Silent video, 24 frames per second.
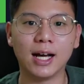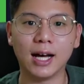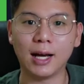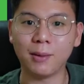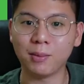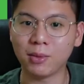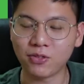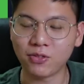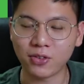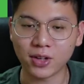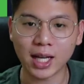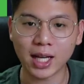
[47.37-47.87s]

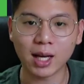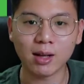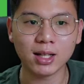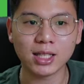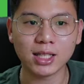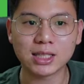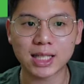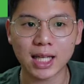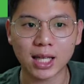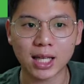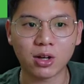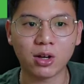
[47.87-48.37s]
But for now,
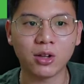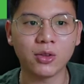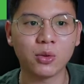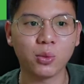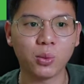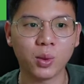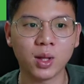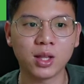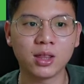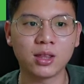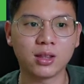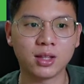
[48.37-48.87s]
let's get
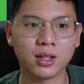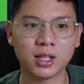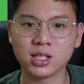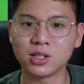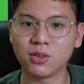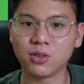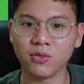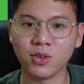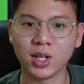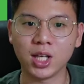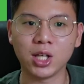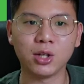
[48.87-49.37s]
on with
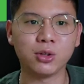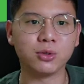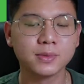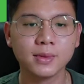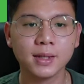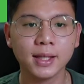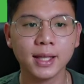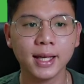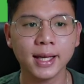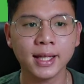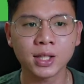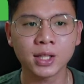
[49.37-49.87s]
this video.
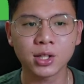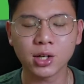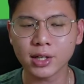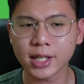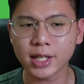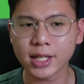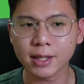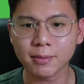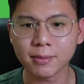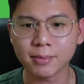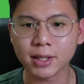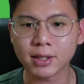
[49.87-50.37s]
And
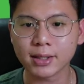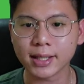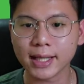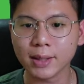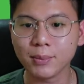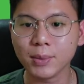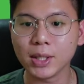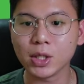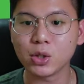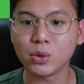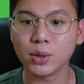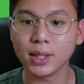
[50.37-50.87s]
talking about
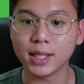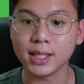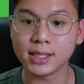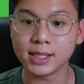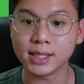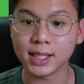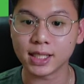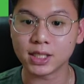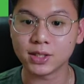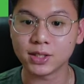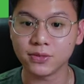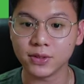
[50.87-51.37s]
Game Week
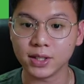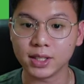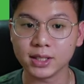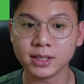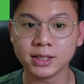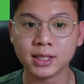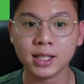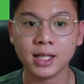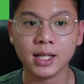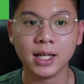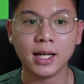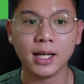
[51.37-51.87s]
26
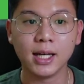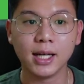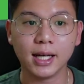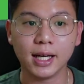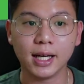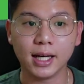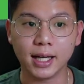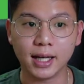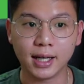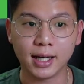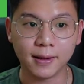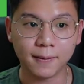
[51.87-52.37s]
first,
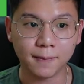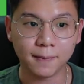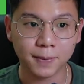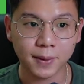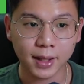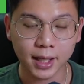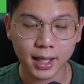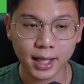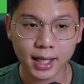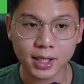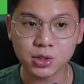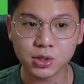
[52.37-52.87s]

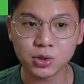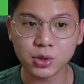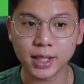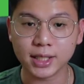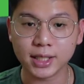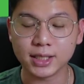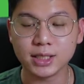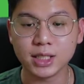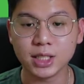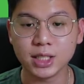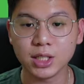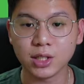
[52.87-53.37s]
as you
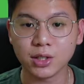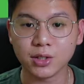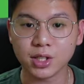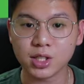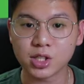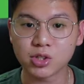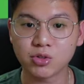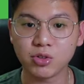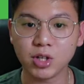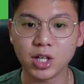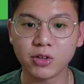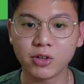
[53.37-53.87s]
can see on the
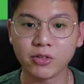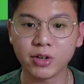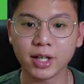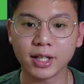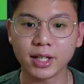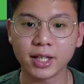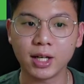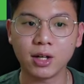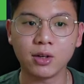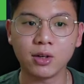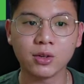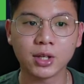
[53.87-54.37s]
screen
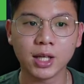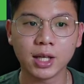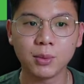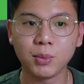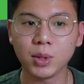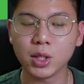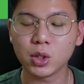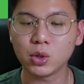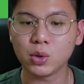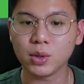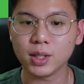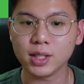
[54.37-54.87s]
right now, Game
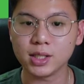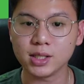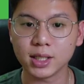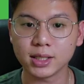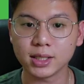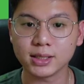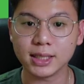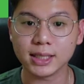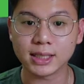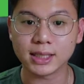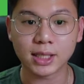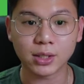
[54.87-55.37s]
Week
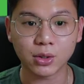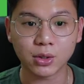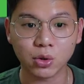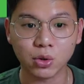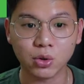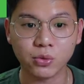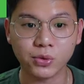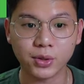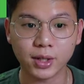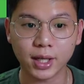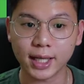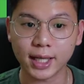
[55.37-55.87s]
26 isn't
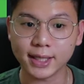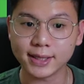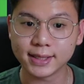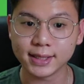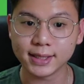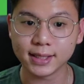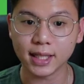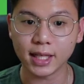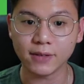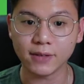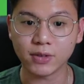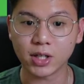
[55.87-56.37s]
over. I
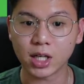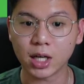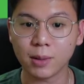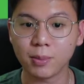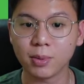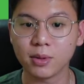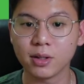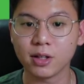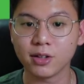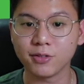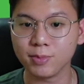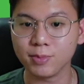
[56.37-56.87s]
still have a
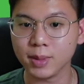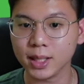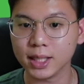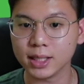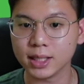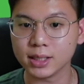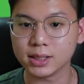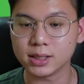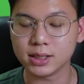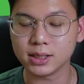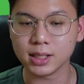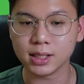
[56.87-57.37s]
couple of
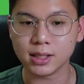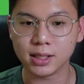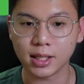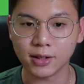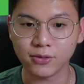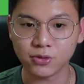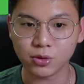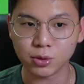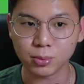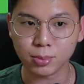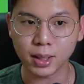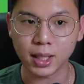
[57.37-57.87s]
players still
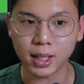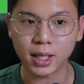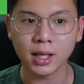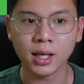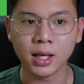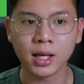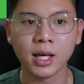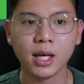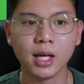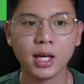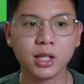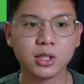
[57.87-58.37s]
left to
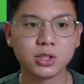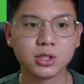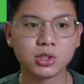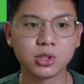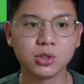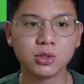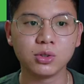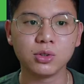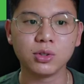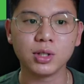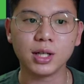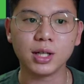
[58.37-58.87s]
play.
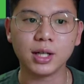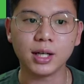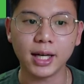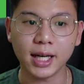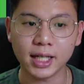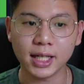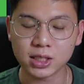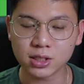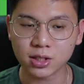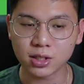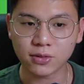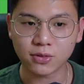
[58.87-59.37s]
So
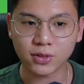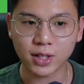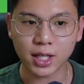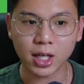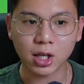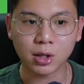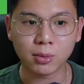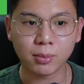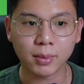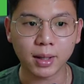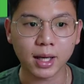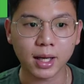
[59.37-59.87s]
as of
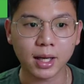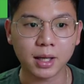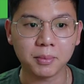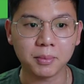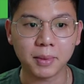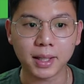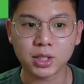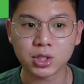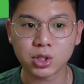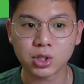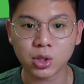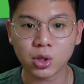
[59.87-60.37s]
now,
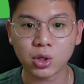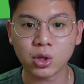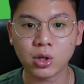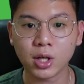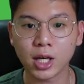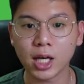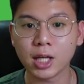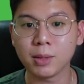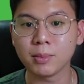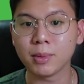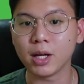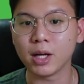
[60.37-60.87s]
my score
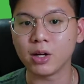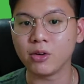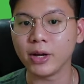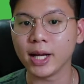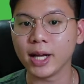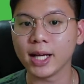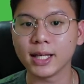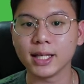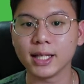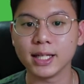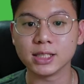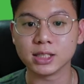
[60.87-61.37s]
and my
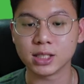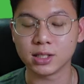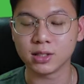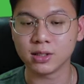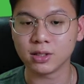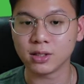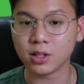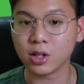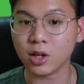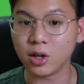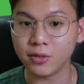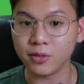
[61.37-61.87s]
rank
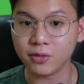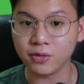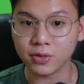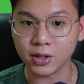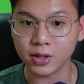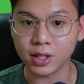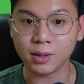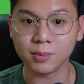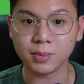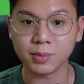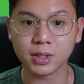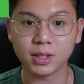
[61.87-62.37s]
isn't
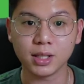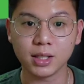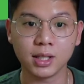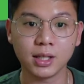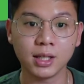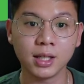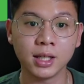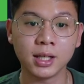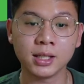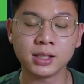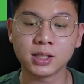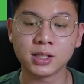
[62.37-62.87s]
confirmed.
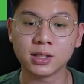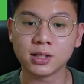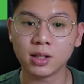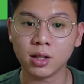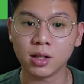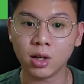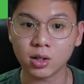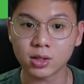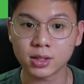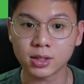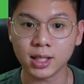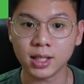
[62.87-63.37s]
It isn't
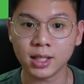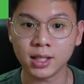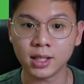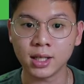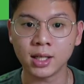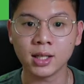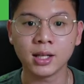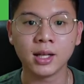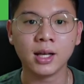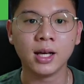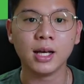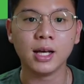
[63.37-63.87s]
locked in
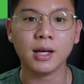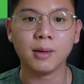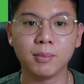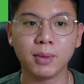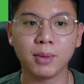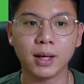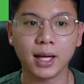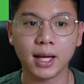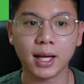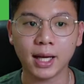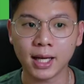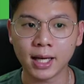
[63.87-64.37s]
yet.
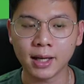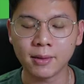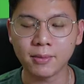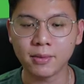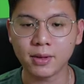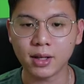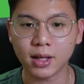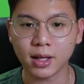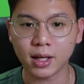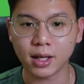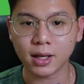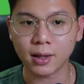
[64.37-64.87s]
But I
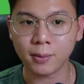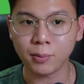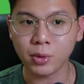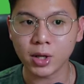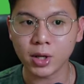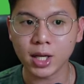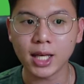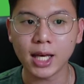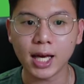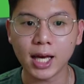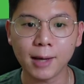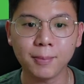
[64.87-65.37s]
am
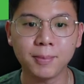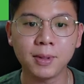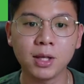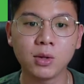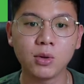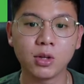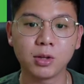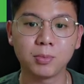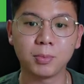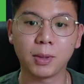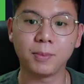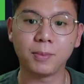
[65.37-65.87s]
pretty
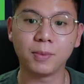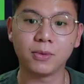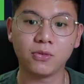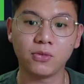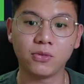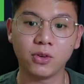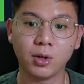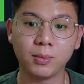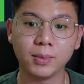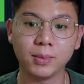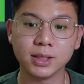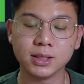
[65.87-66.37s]
happy with my
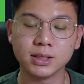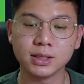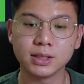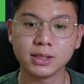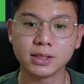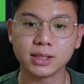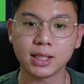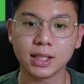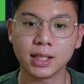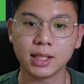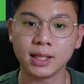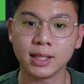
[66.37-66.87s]

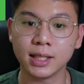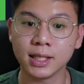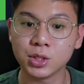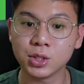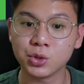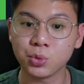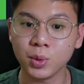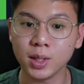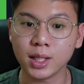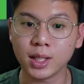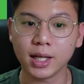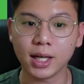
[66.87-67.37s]
performance
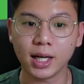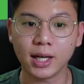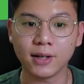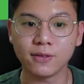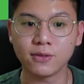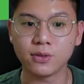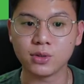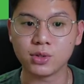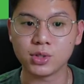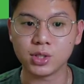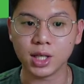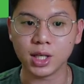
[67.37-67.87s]
this week, I
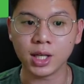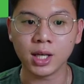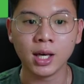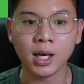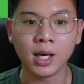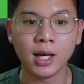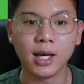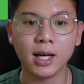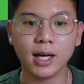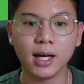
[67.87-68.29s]
have to say.